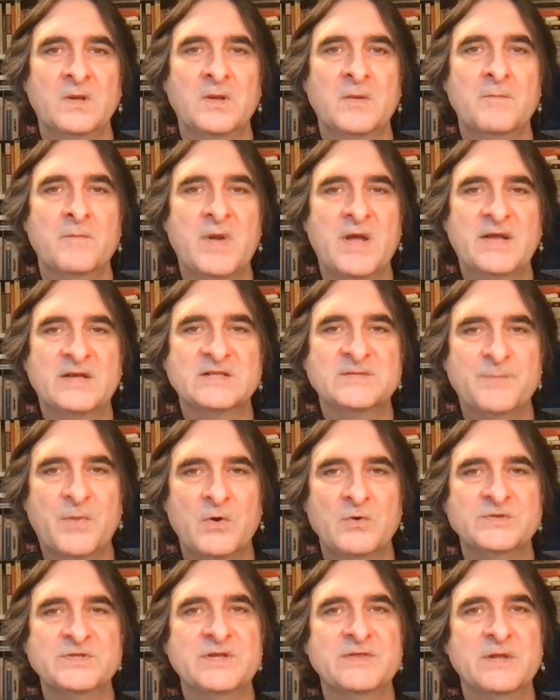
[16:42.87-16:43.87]
By
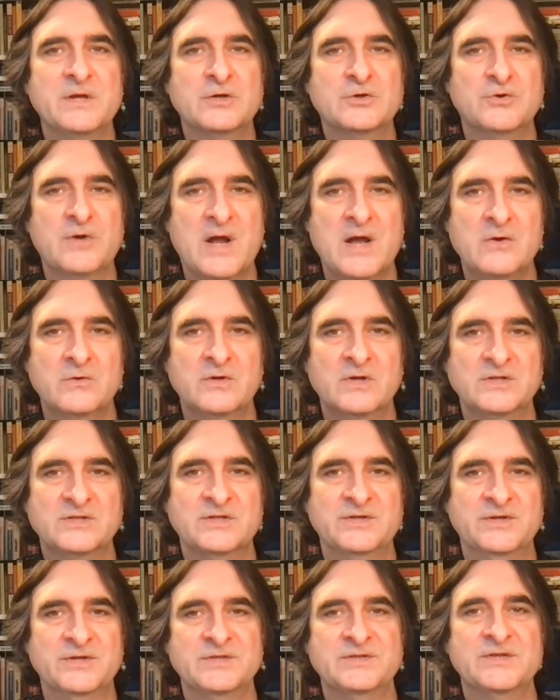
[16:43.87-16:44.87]
exposing the
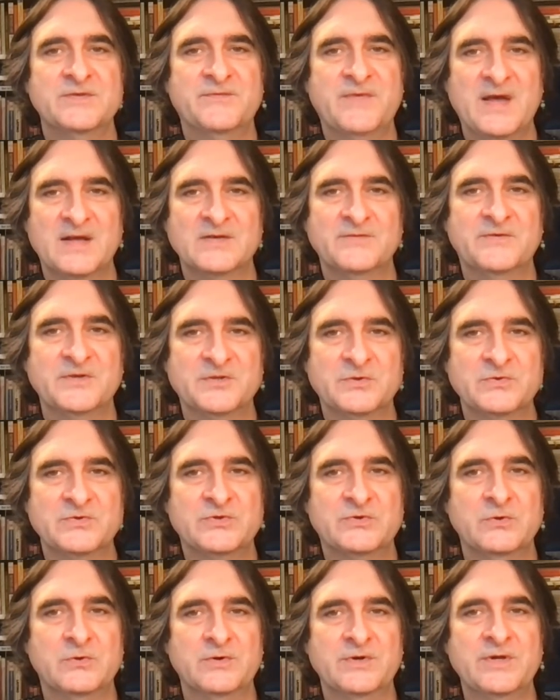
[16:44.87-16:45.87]
groundlessness of that official
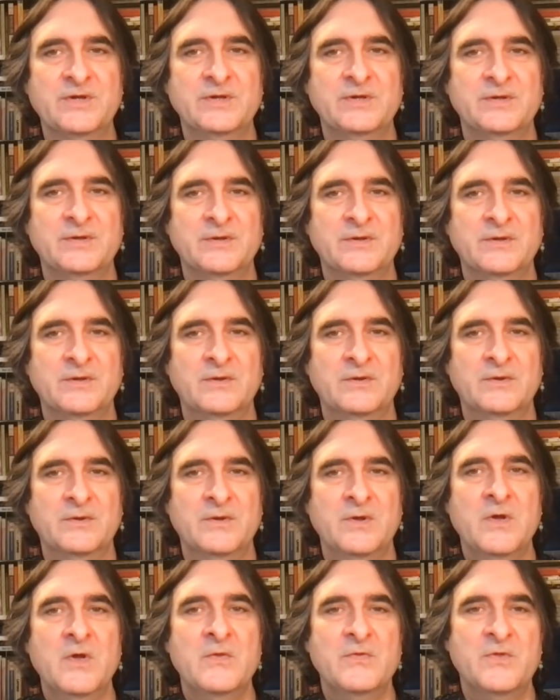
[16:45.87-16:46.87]
story,
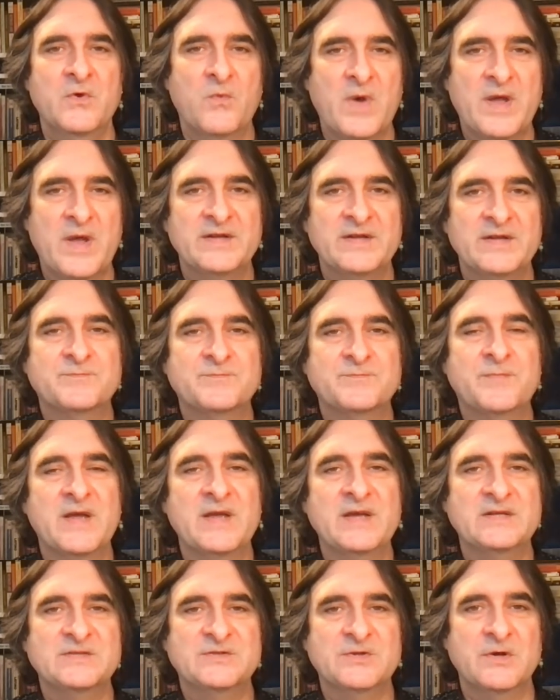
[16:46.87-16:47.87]
the way it is
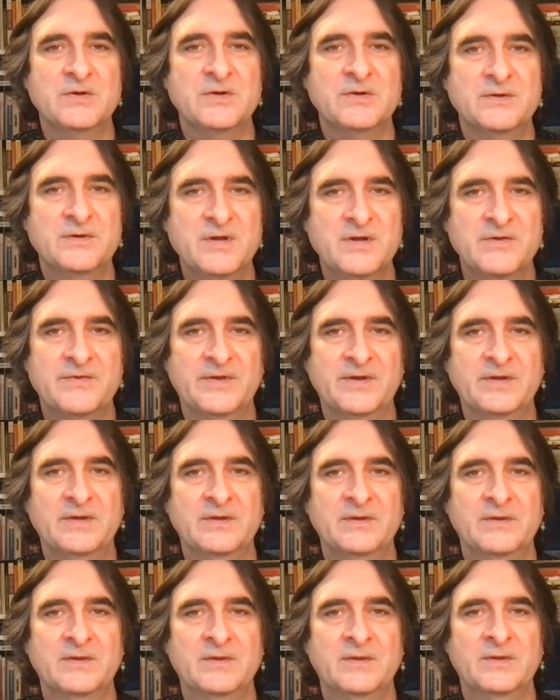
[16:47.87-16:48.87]
based on nothing,
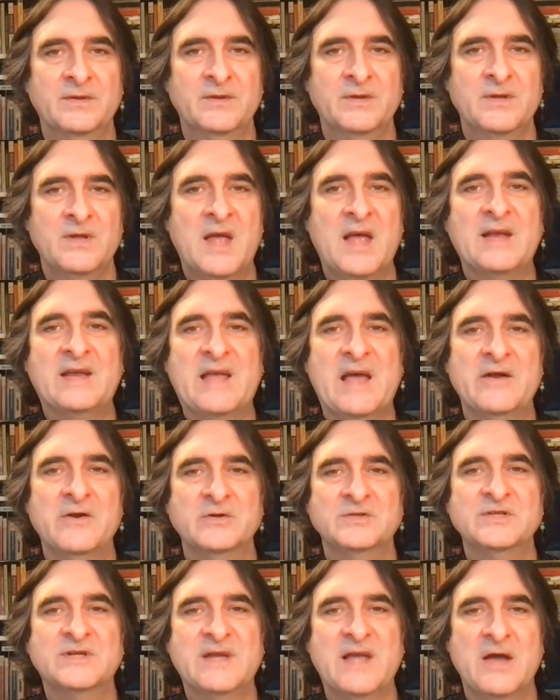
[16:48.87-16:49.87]
and cannot
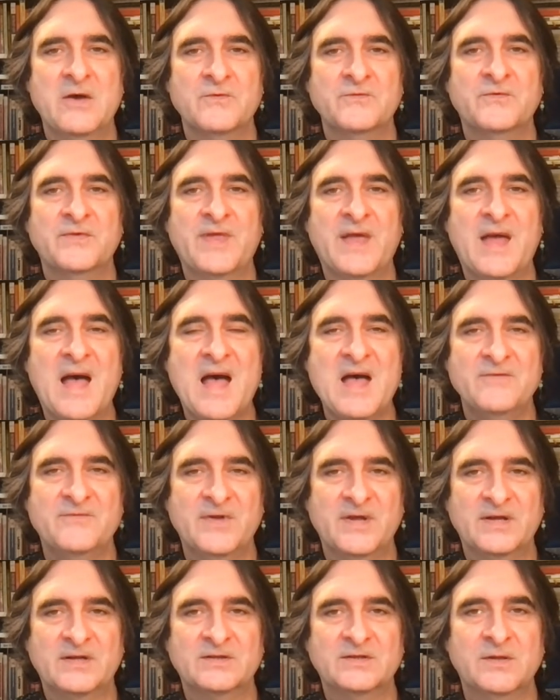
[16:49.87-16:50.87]
account for the
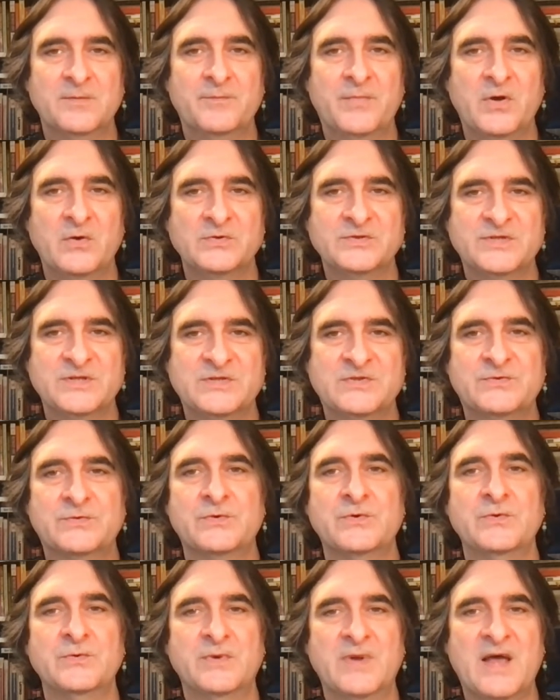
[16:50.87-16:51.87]
affect that pulses
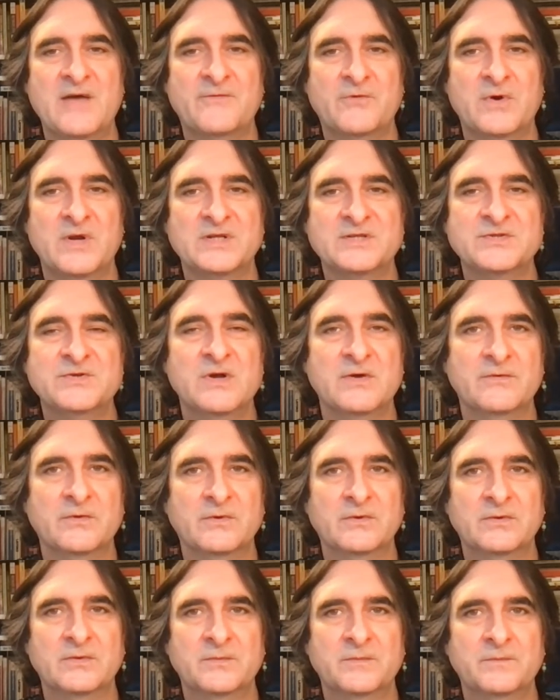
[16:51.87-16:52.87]
through Laforet's novel.